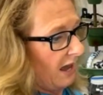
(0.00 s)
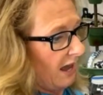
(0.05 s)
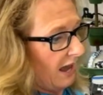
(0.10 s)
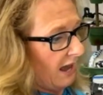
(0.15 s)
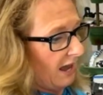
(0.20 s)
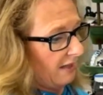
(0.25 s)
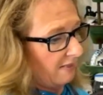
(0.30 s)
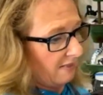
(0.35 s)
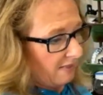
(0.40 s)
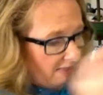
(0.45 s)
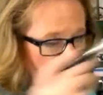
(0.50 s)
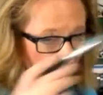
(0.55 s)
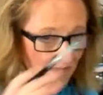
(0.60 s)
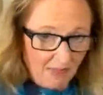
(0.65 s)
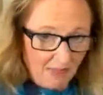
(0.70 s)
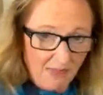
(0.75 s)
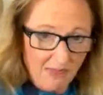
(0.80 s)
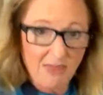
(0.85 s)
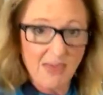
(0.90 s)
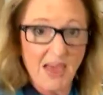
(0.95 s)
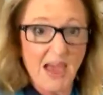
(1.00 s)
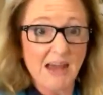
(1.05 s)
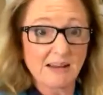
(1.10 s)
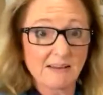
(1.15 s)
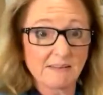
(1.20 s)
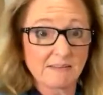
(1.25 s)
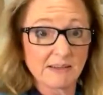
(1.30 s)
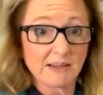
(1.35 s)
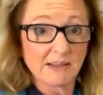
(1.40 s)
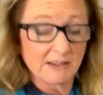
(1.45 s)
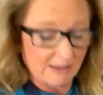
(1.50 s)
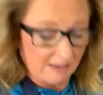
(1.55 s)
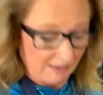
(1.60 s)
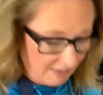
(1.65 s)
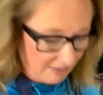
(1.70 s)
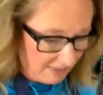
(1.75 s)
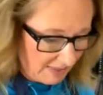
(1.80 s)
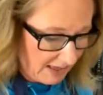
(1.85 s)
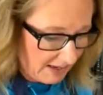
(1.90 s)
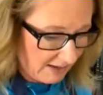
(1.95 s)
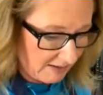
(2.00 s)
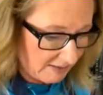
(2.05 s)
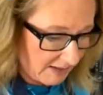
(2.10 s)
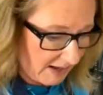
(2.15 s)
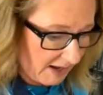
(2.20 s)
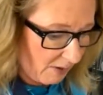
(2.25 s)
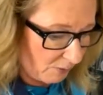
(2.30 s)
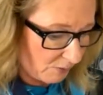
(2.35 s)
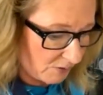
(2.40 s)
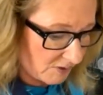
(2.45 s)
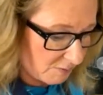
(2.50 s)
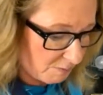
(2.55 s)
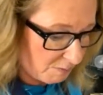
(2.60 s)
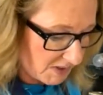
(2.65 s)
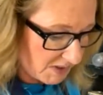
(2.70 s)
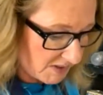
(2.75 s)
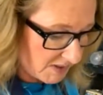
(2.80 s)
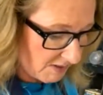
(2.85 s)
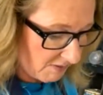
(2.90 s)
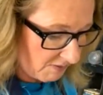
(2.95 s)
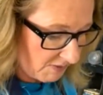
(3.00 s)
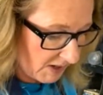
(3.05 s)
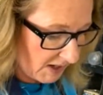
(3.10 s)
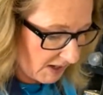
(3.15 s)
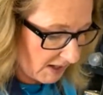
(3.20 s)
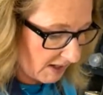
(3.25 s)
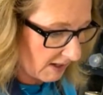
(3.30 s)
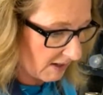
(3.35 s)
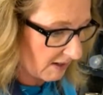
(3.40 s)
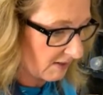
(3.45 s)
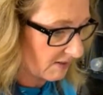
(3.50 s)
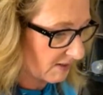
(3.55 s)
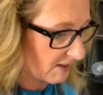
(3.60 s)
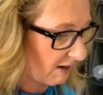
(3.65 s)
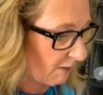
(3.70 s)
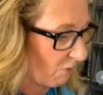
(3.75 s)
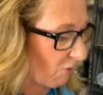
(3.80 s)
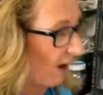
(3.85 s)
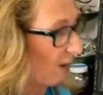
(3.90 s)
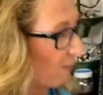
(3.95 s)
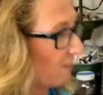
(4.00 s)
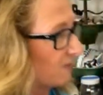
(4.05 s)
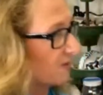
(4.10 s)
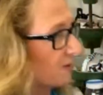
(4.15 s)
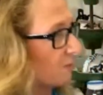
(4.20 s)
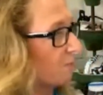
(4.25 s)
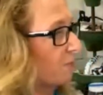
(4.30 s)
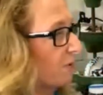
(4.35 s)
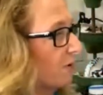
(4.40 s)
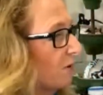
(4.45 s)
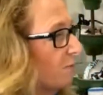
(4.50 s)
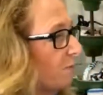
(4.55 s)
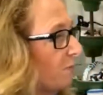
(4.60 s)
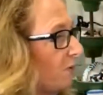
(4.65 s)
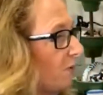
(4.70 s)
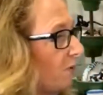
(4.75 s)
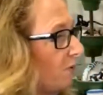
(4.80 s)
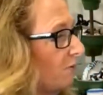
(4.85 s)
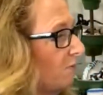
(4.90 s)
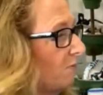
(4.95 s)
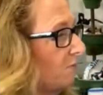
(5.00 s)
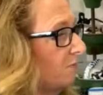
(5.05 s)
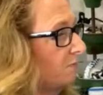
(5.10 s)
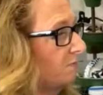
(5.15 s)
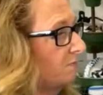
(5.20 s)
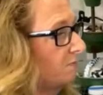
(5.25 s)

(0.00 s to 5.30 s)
and that is it. That is how specific it is. Now I'm grabbing some purple